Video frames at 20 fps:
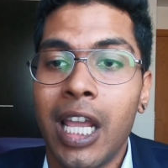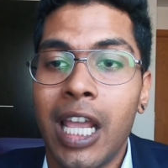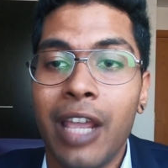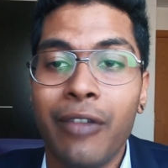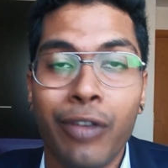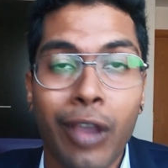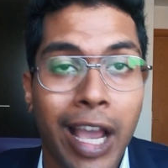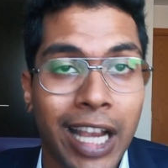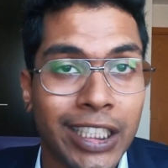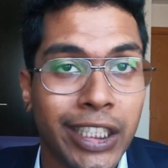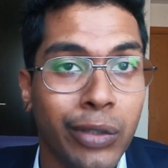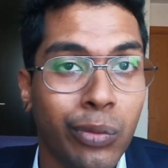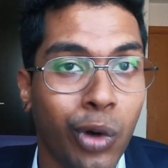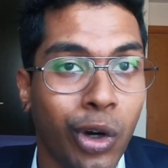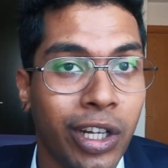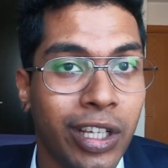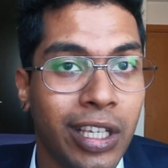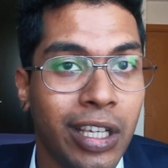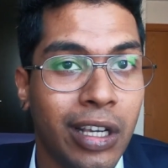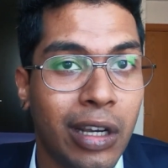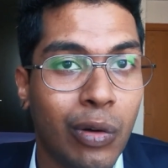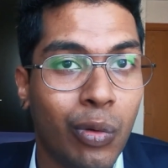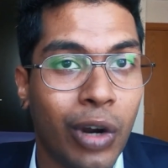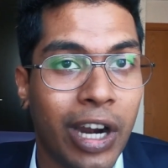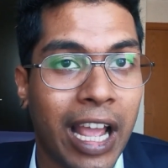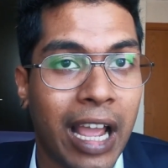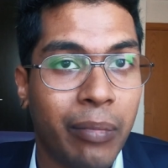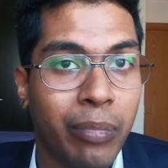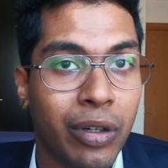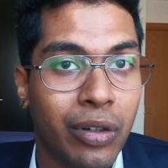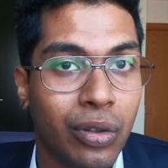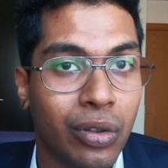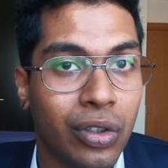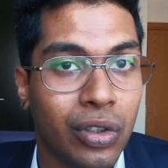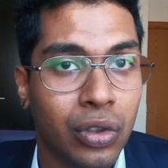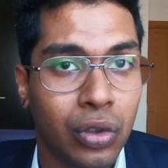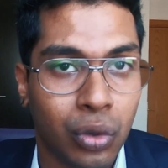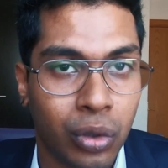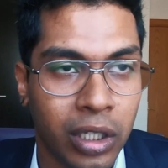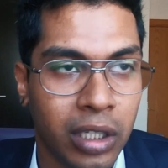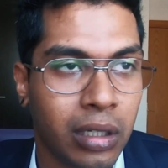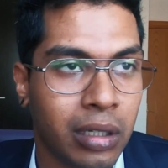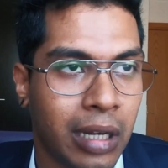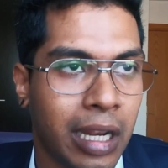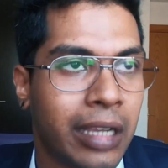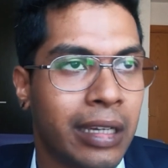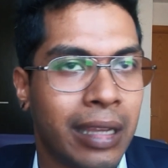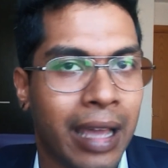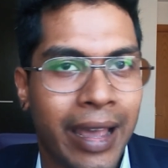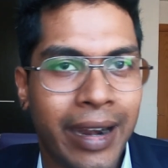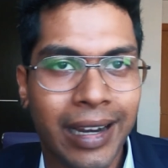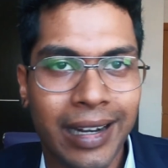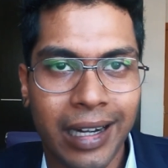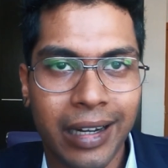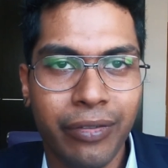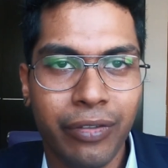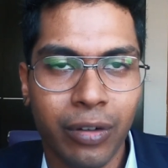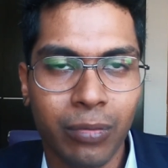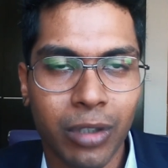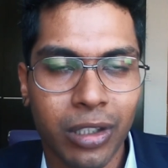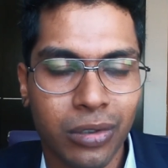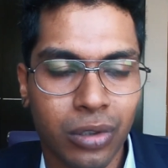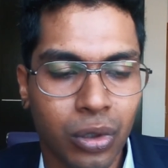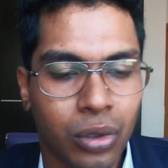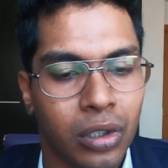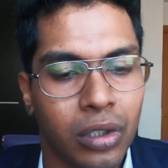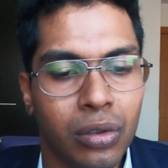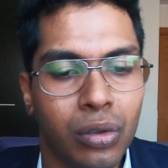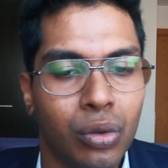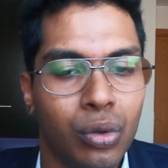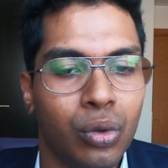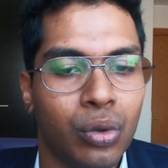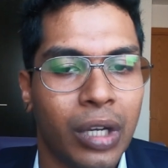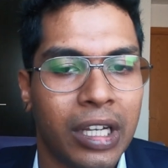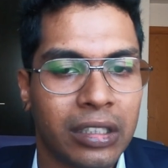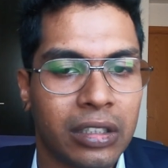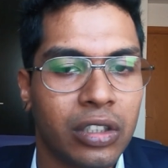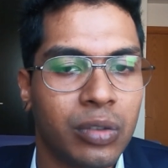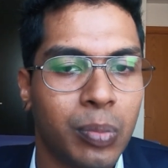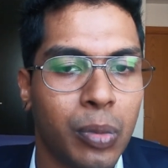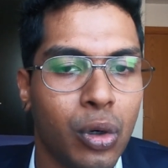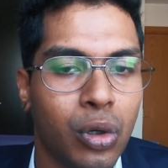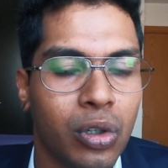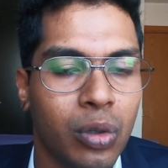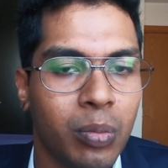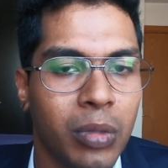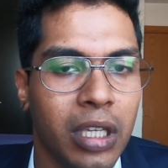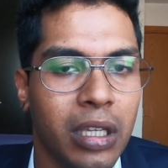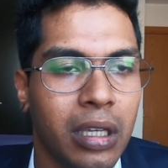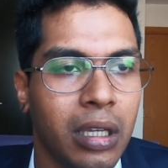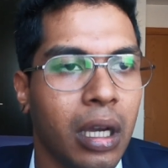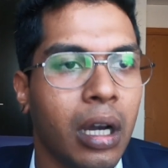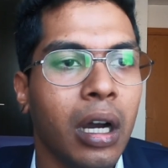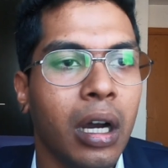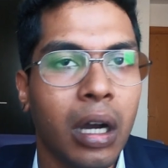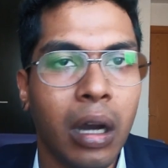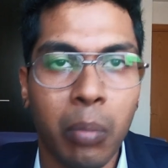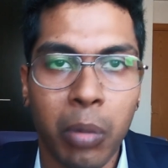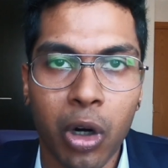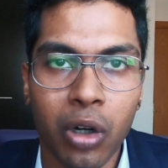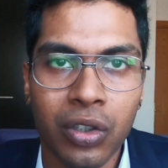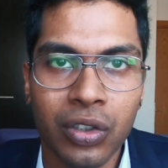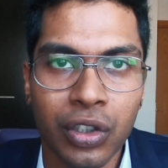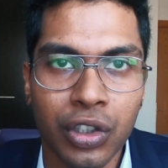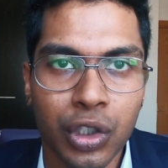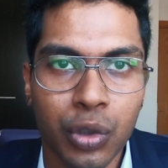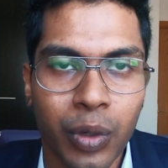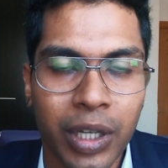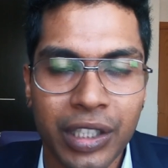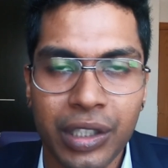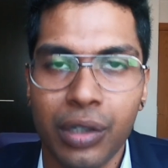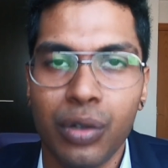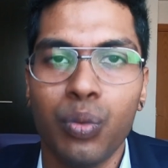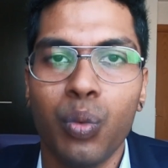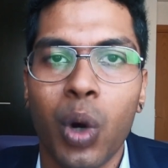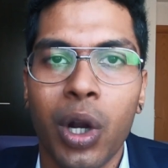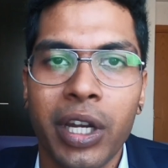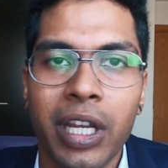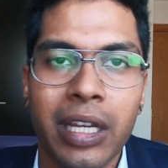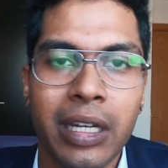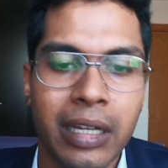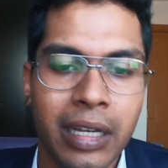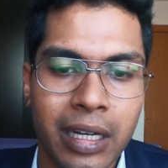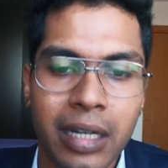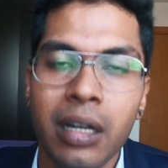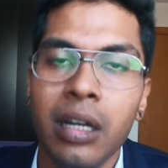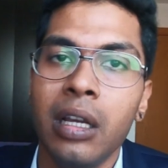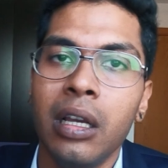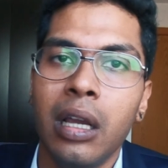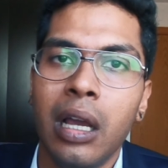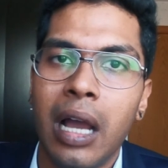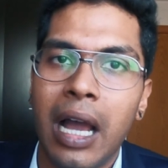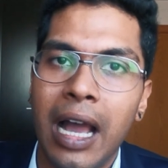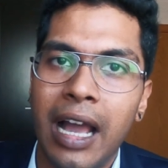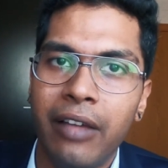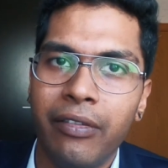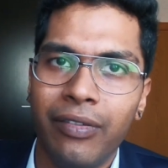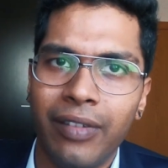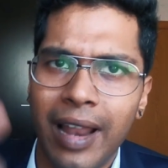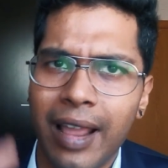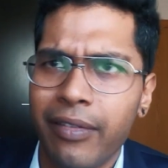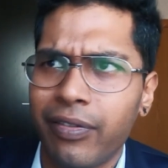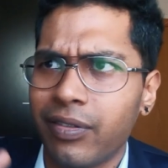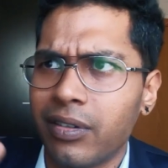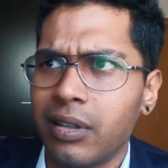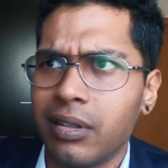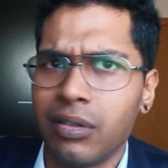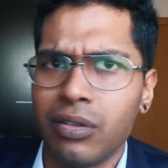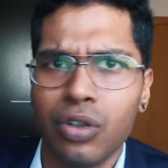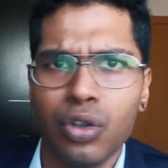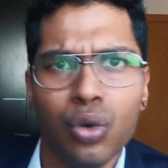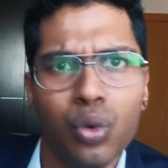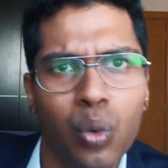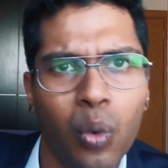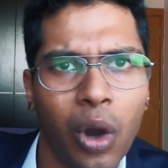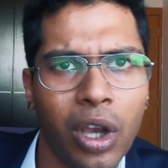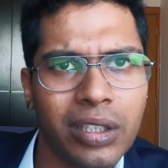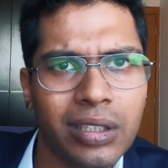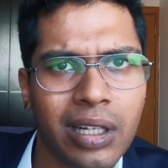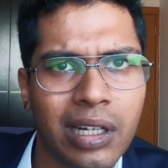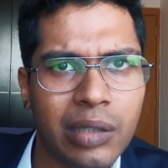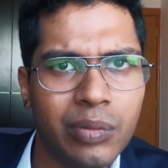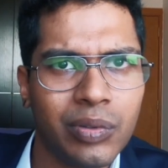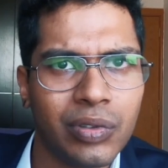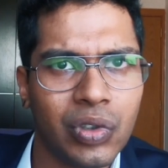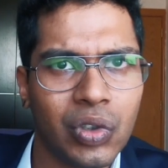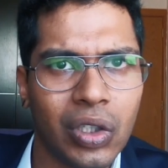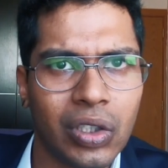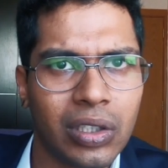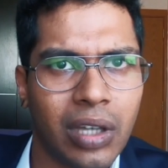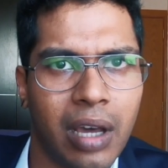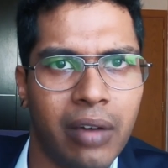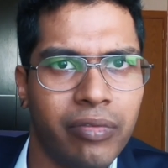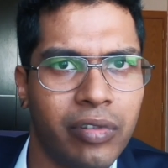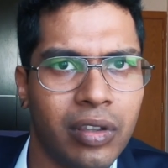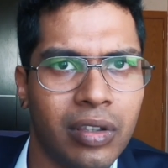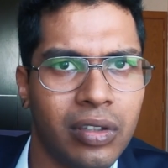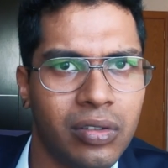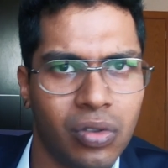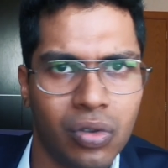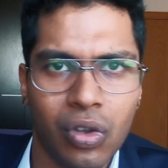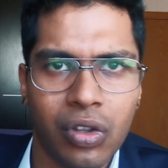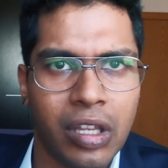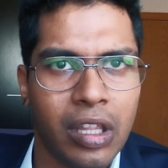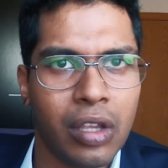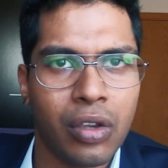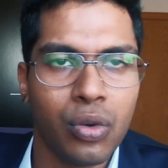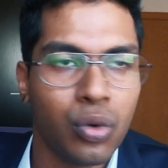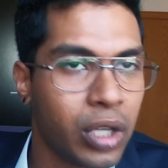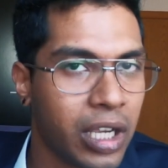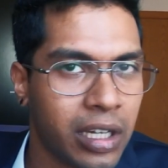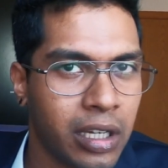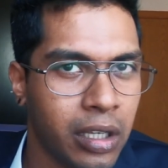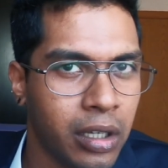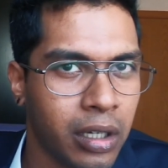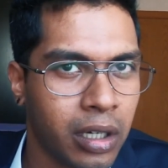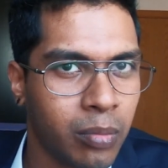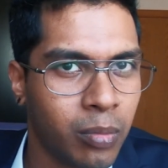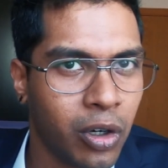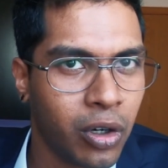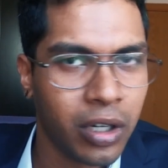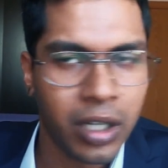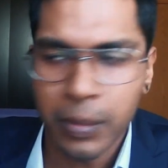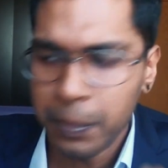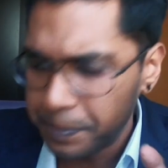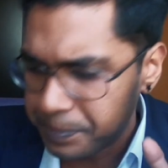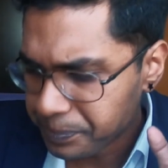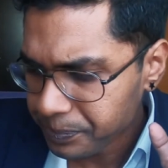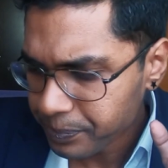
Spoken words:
If you actually want to hear what happened to the student, like directly from the student who actually spoke to me about his situation and what he did, I've left 2 voice clips just after this so that you can hear about it,